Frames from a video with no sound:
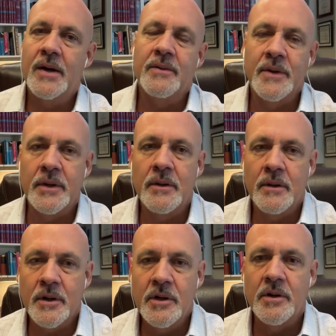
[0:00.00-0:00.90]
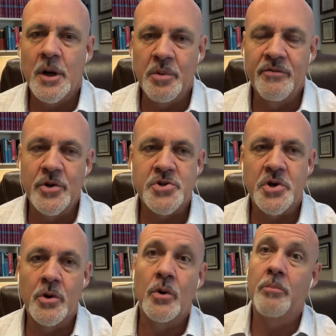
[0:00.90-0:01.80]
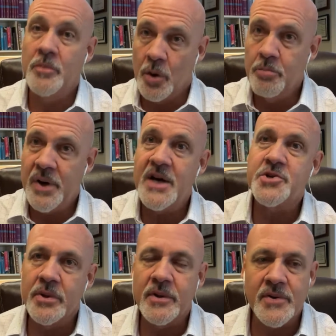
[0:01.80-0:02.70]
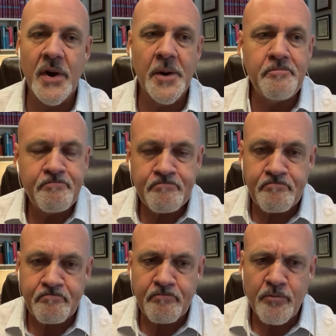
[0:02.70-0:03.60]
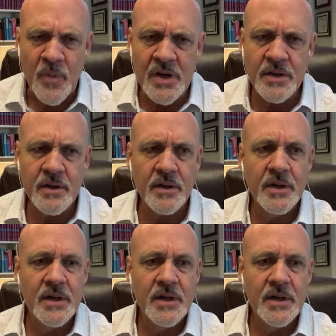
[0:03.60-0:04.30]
And then a couple of years ago, our pastor at the time had